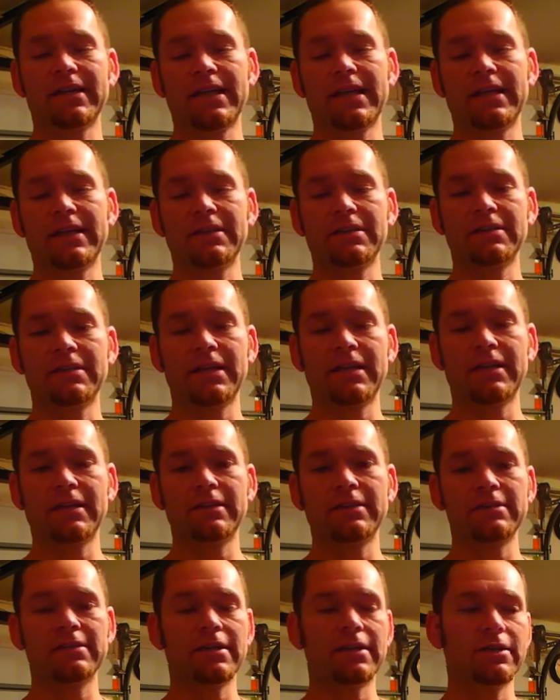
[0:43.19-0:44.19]
and,
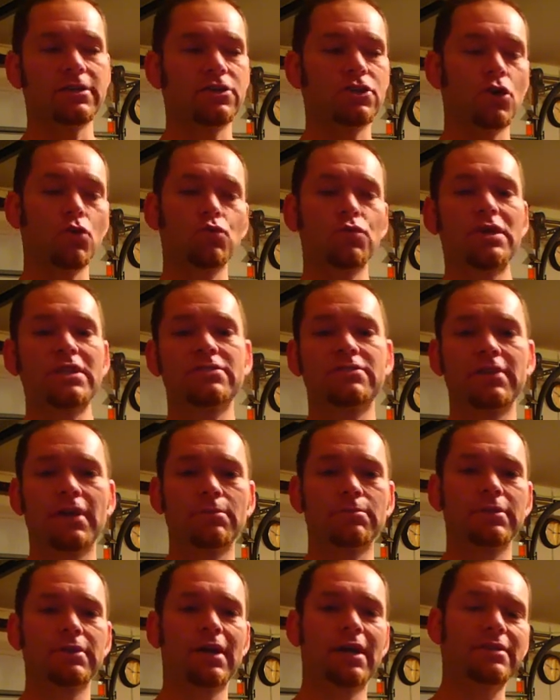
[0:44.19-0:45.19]
and uh, you know, reading
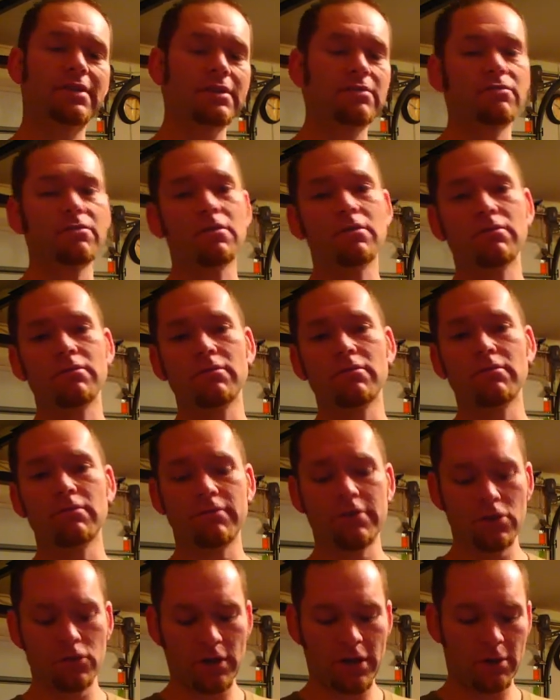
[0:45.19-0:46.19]
something, I think
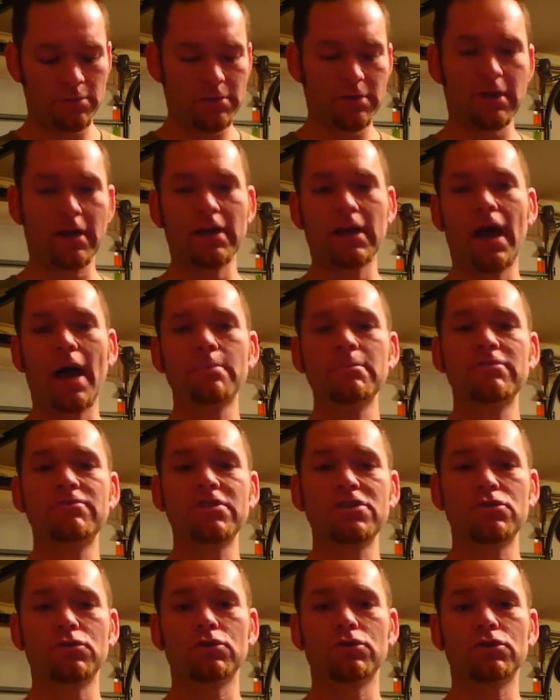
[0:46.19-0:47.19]
video helps a lot. I'm a
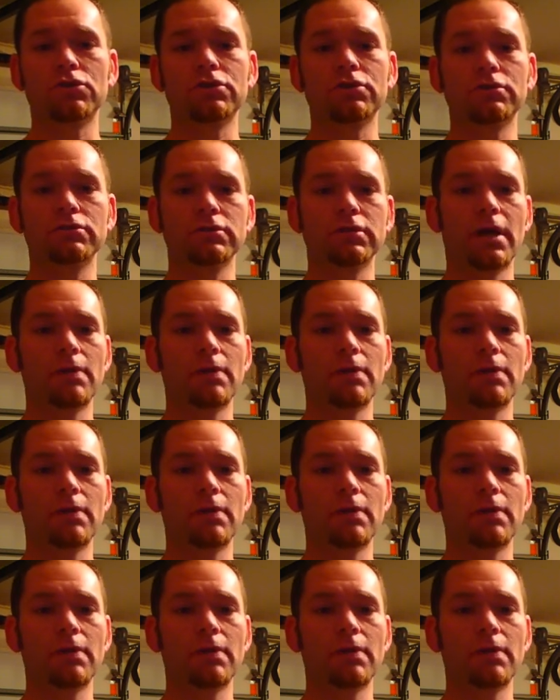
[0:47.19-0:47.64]
visual learner.